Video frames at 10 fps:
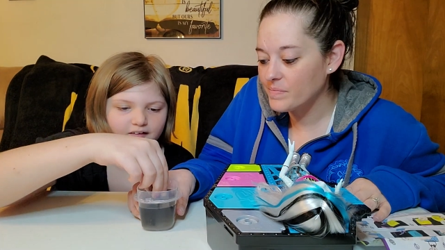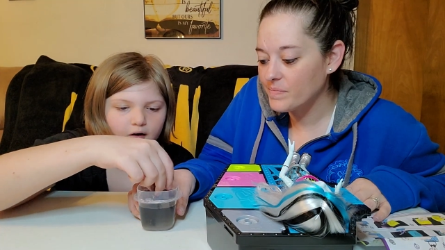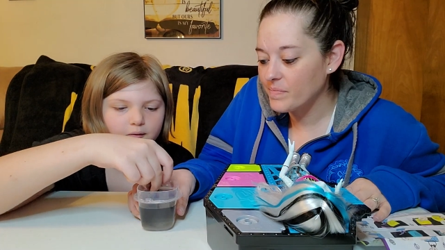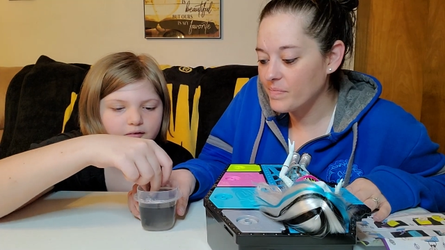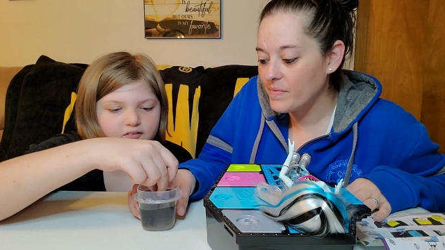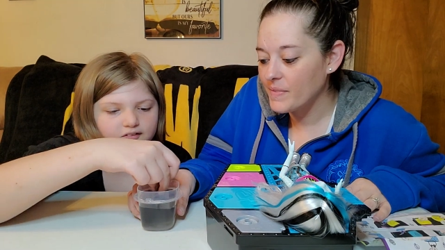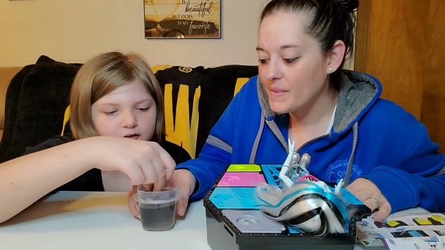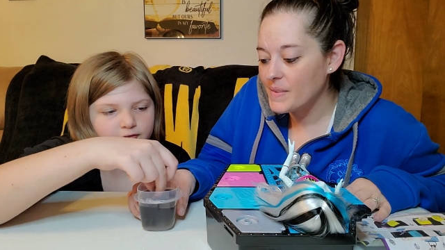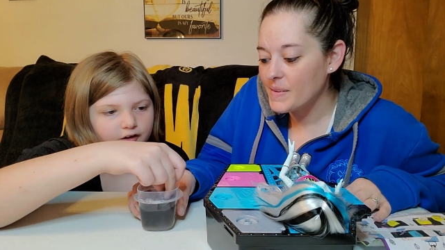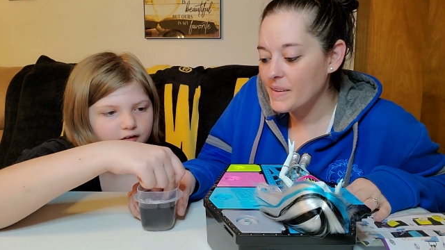Speaker 1: Oh, it looks
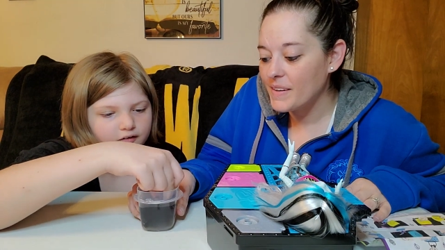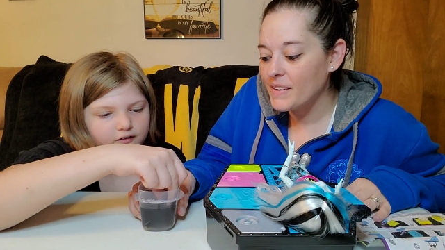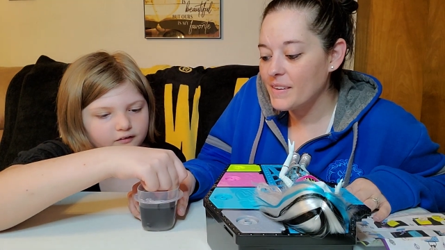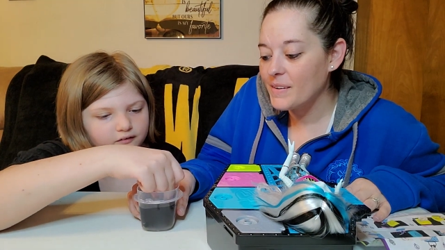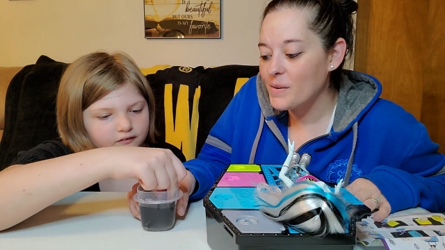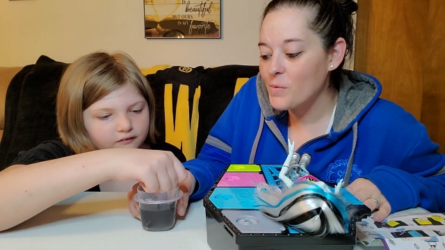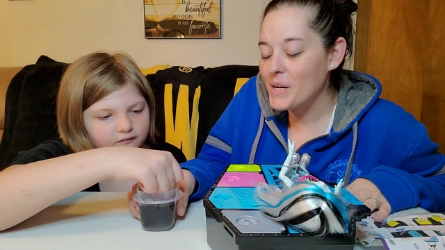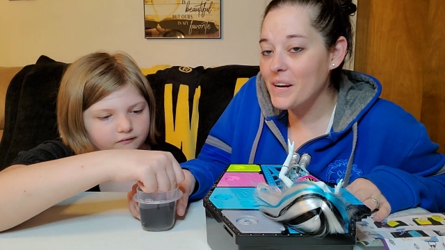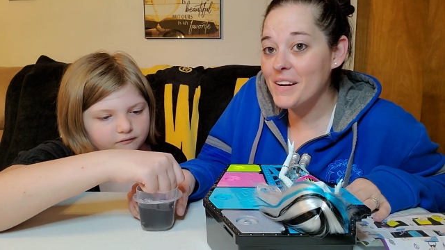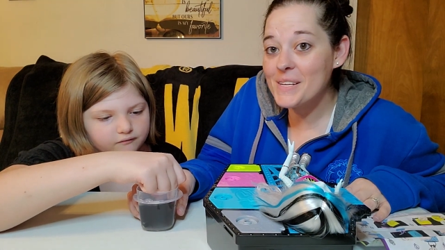silver. We
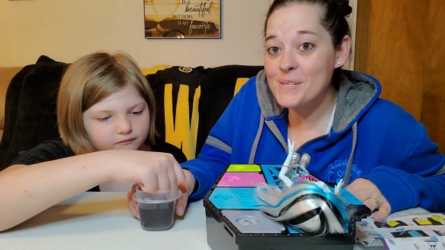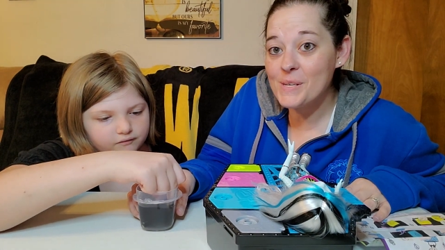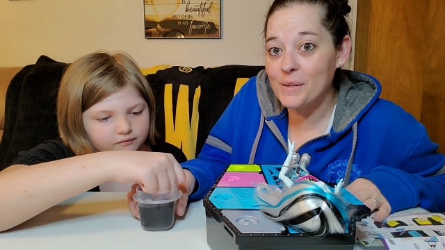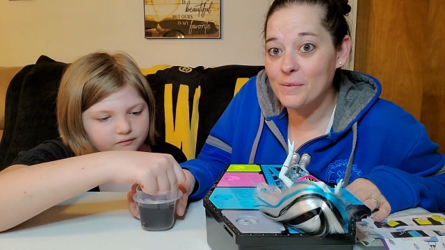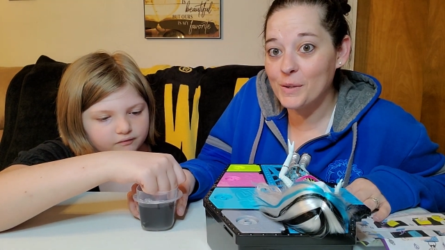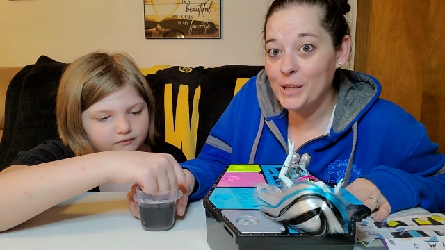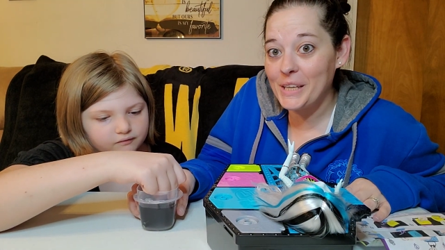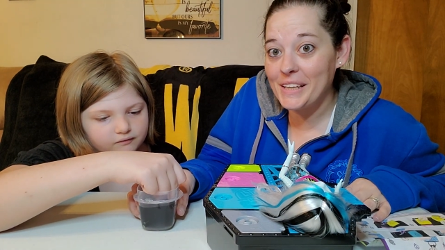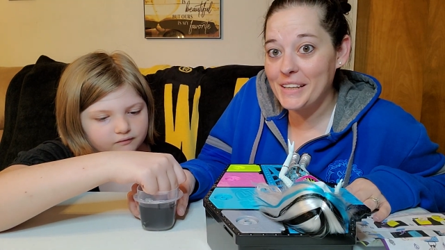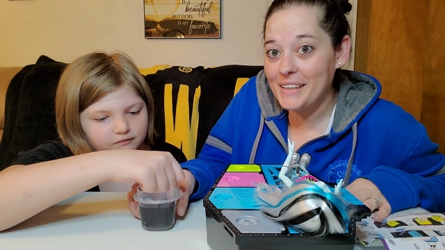got a silver
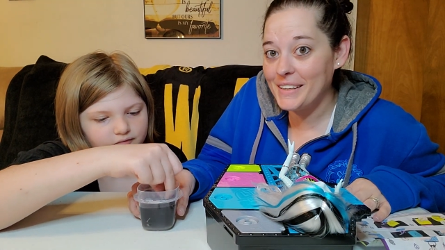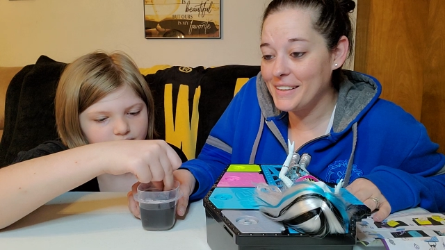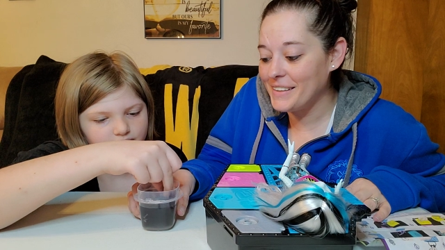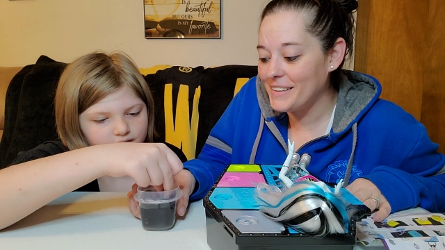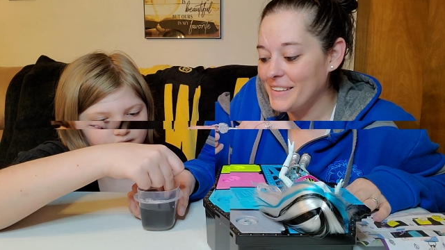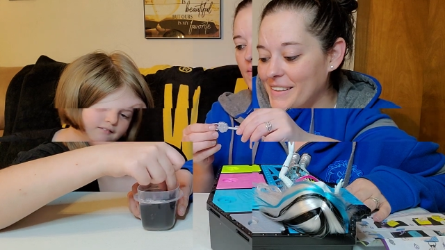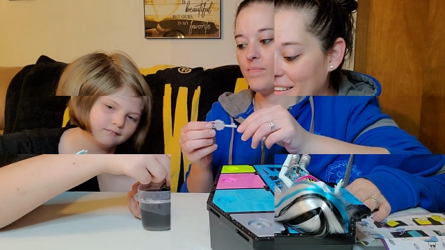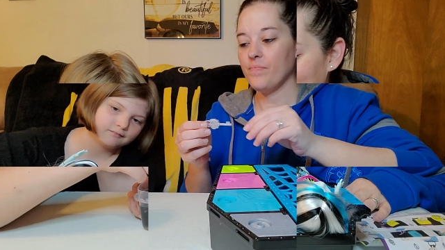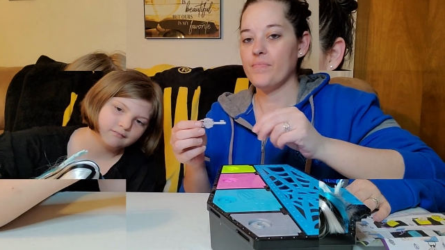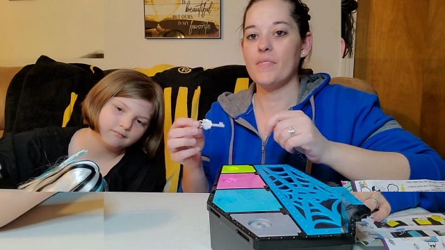key.
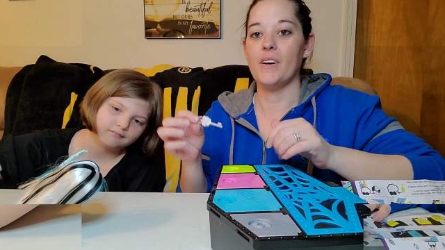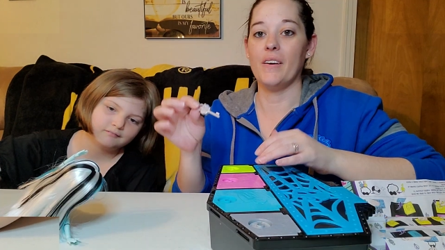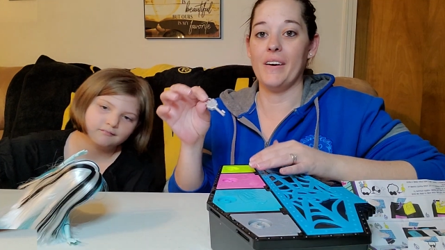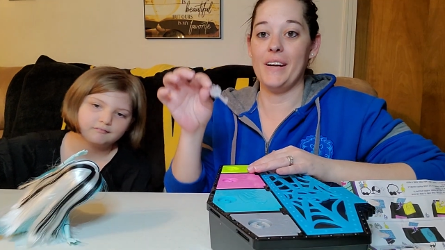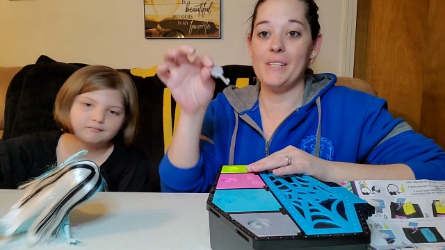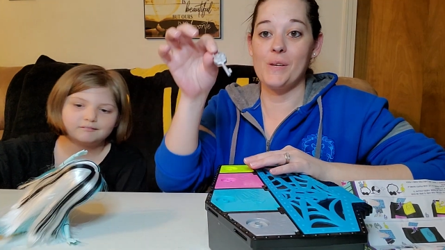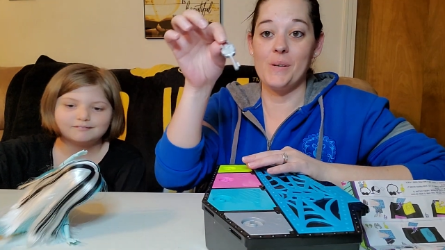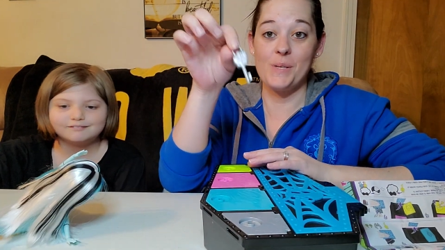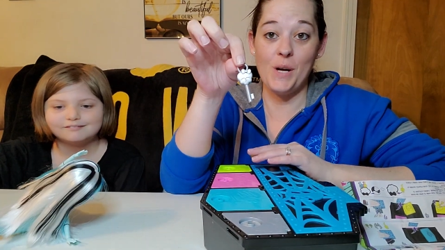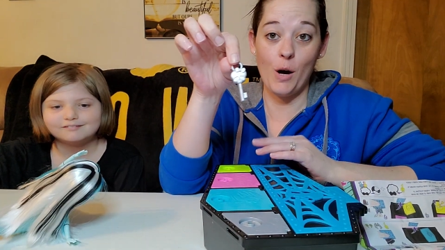Alright, so
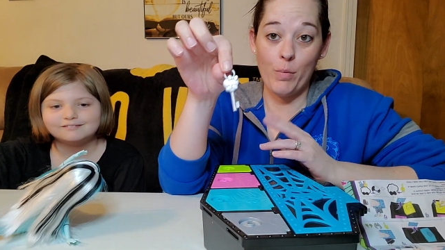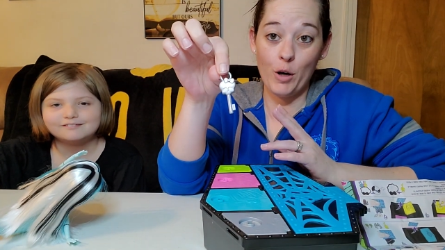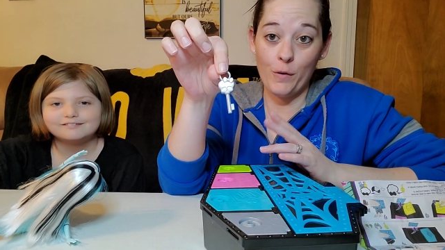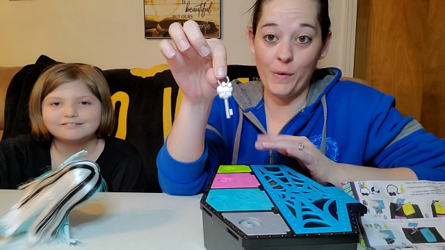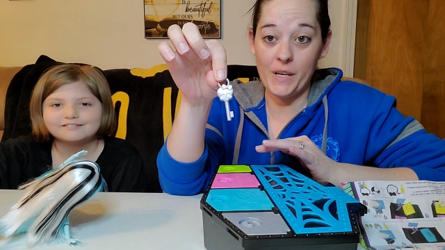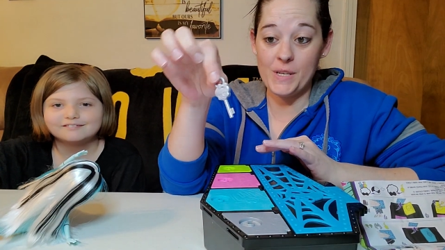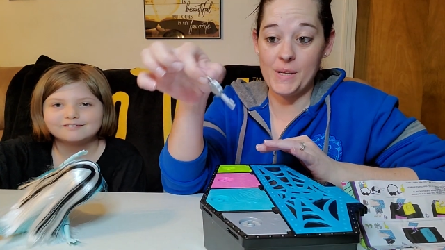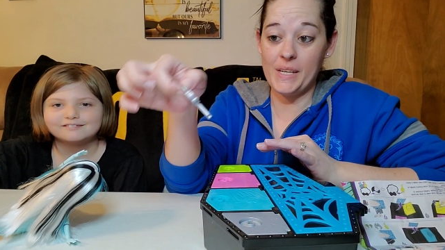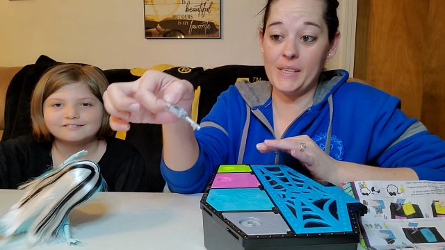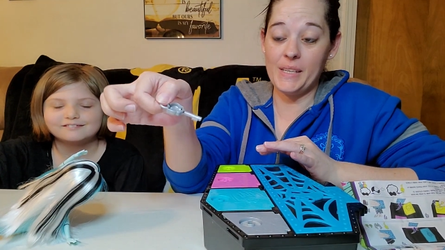it's not
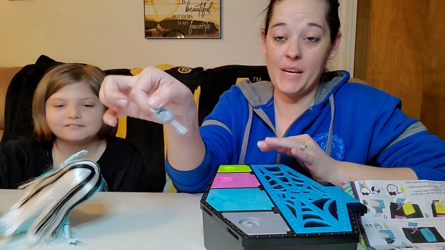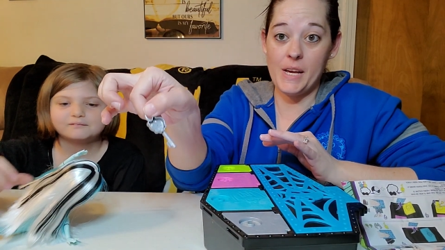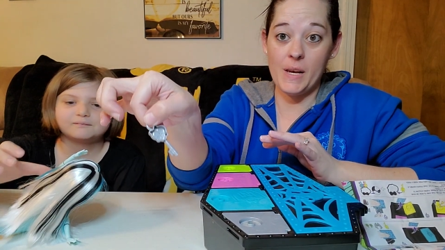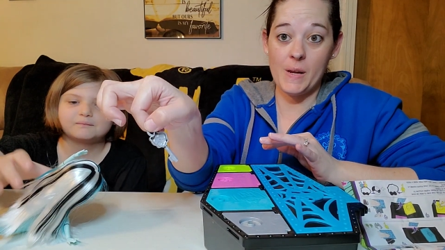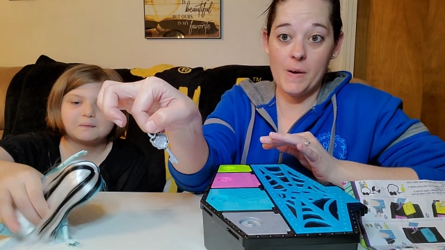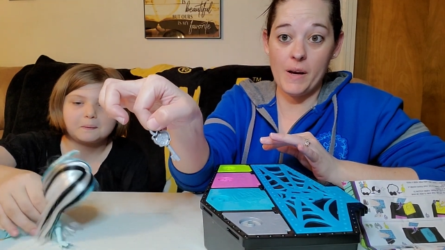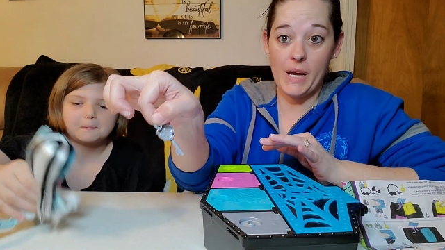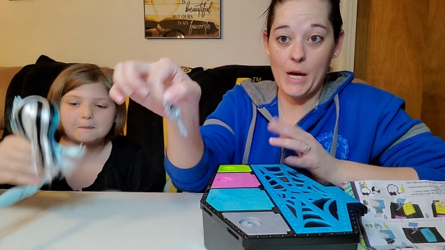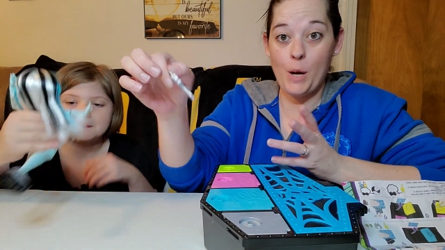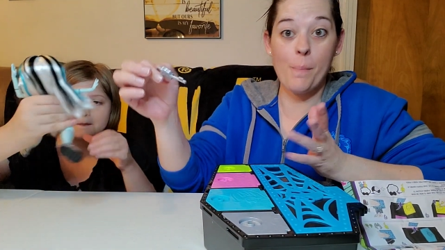perfectly clean
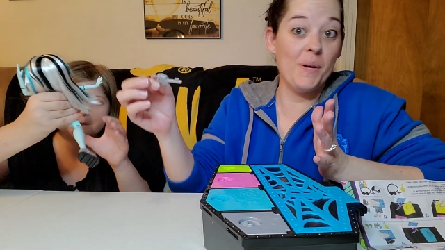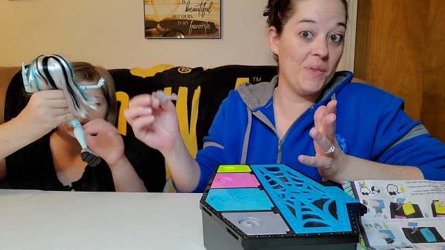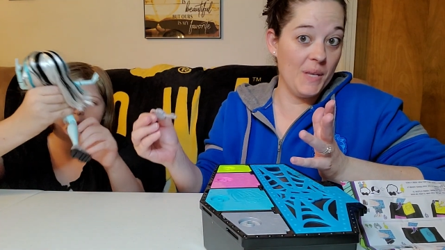again, but